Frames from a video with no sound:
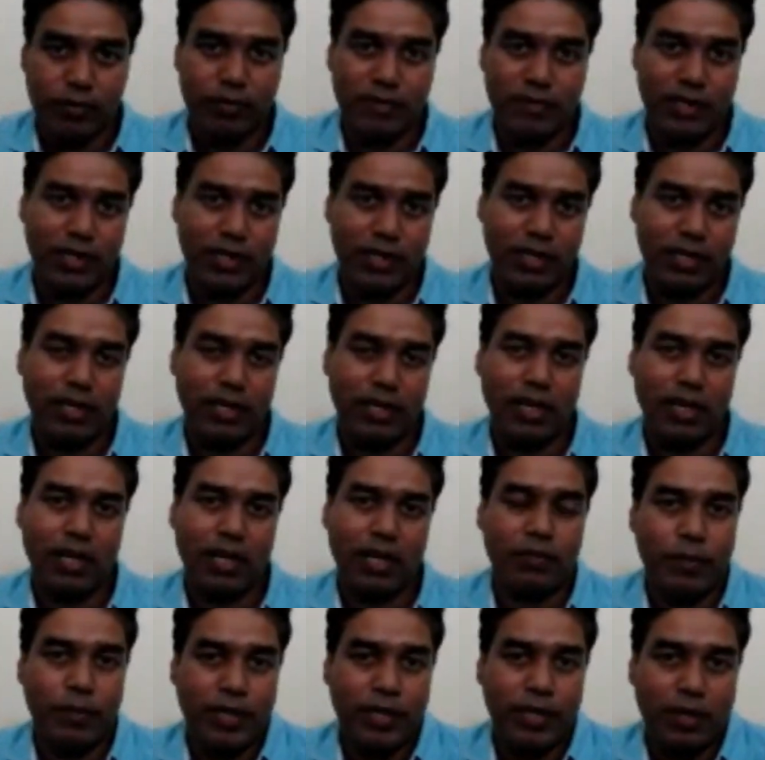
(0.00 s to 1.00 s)
of the
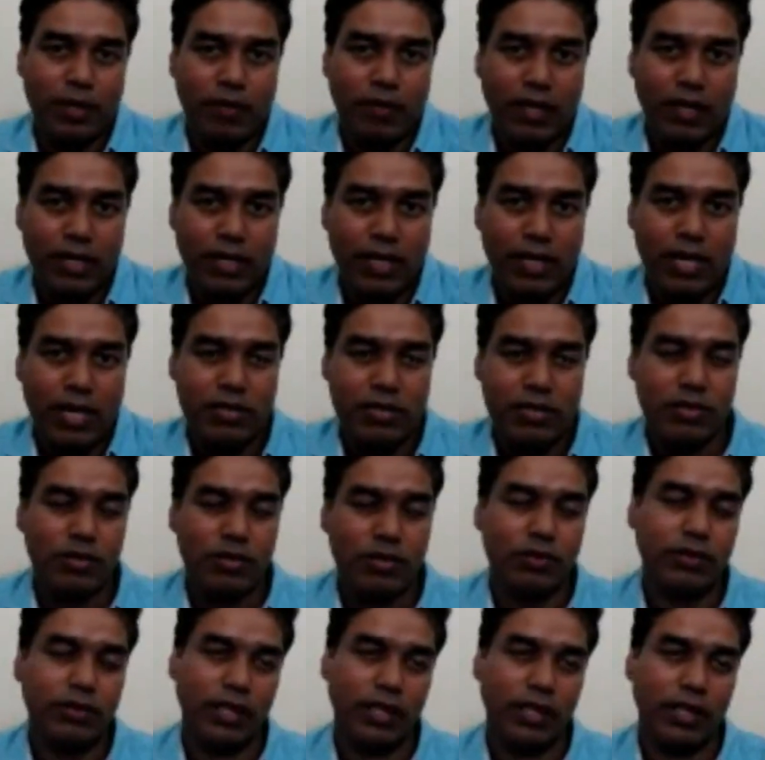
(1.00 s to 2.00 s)
particular
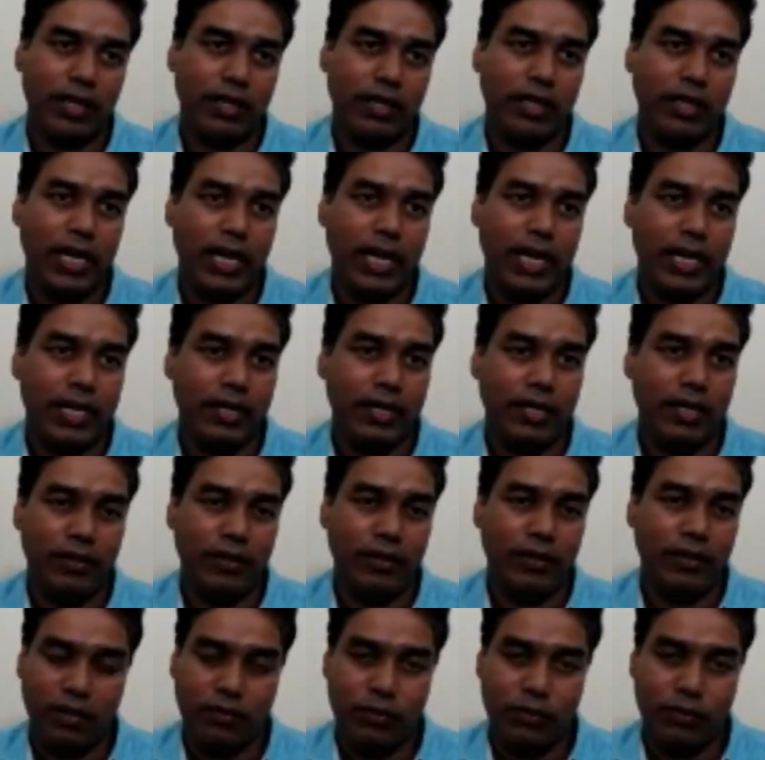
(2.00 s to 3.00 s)
transducer that
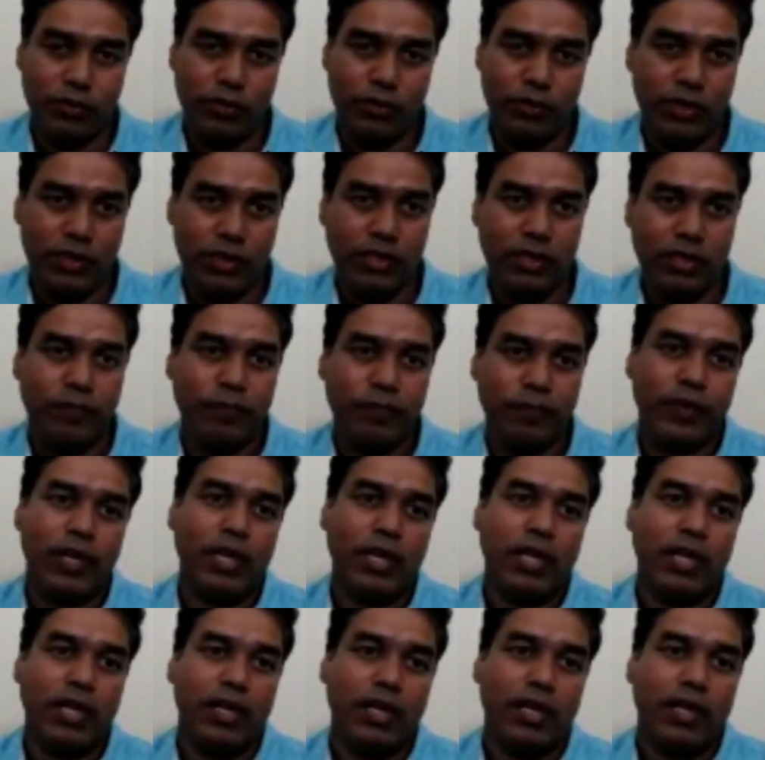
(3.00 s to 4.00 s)
you have chosen
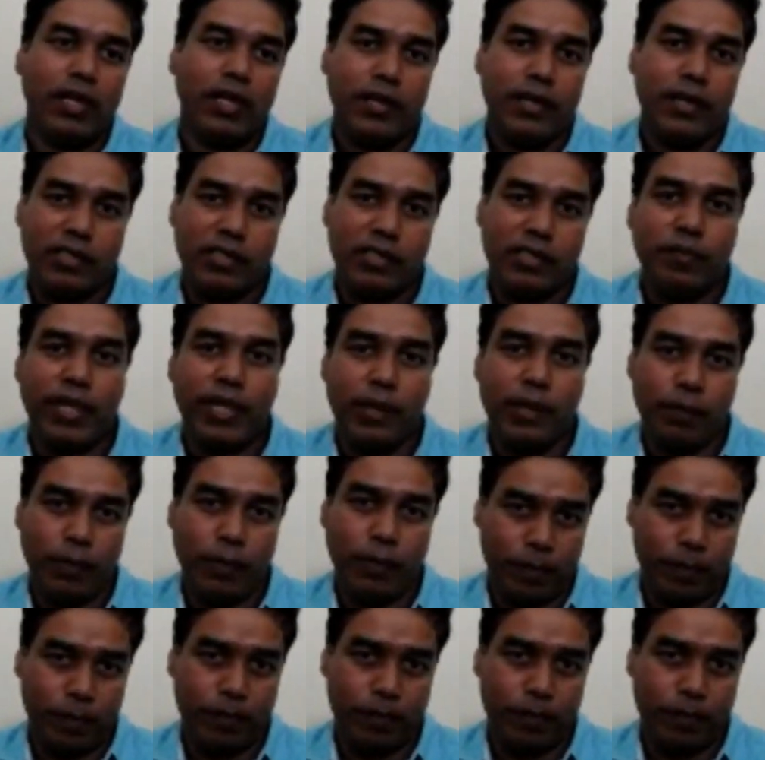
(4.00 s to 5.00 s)
is minimum,
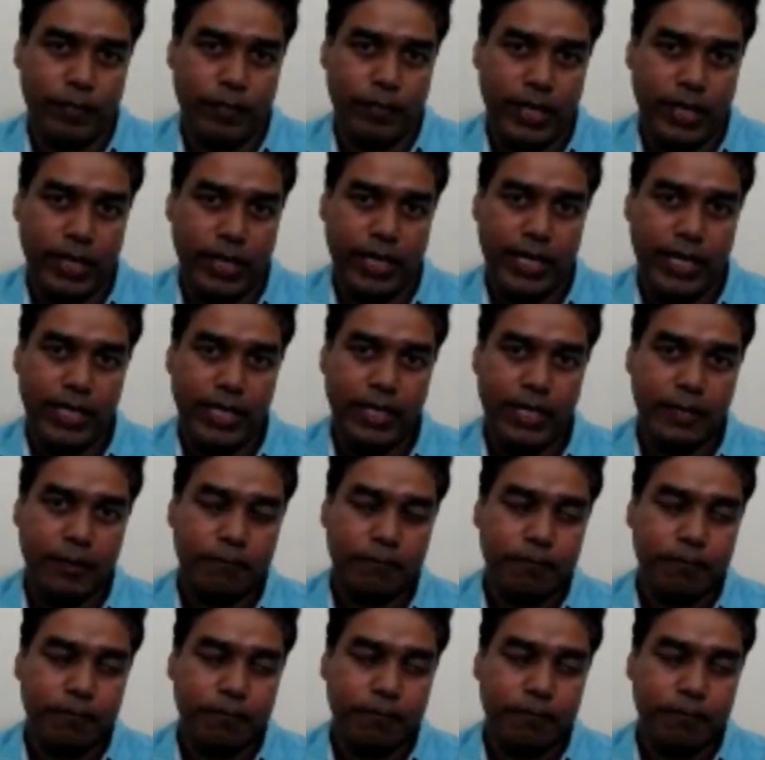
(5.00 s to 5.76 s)
right?